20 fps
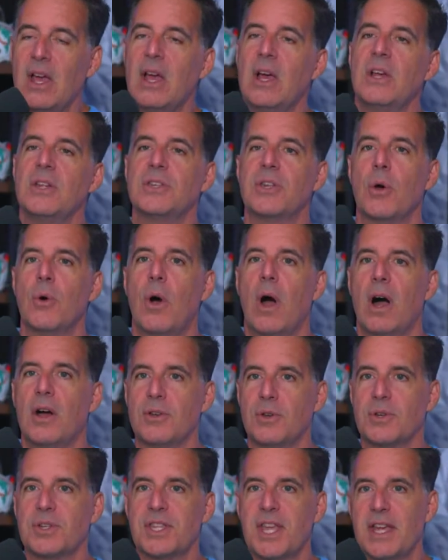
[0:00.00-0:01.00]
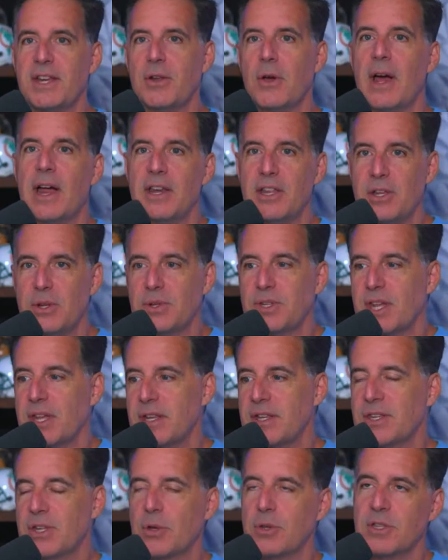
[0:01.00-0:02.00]
So understand how to use it.
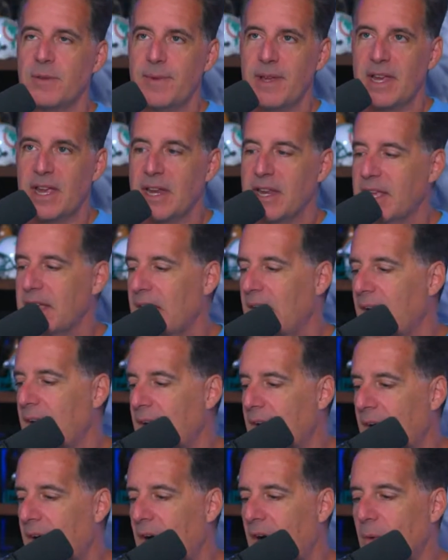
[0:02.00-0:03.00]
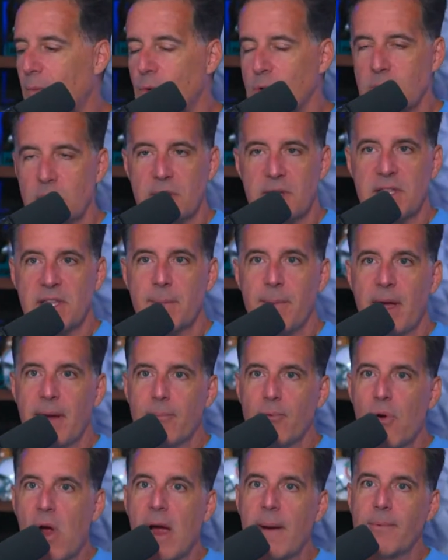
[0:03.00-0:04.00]
So in the beginning, we're looking to buy
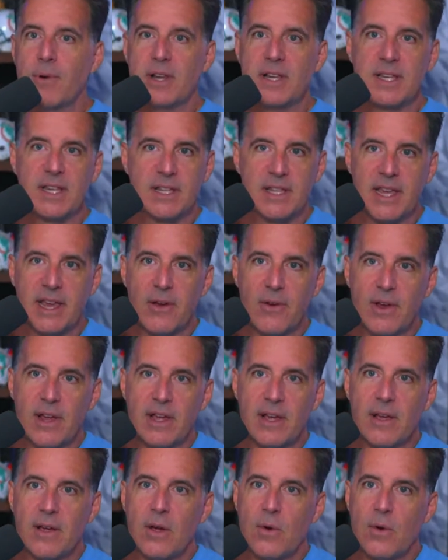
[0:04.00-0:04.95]
properties in the area.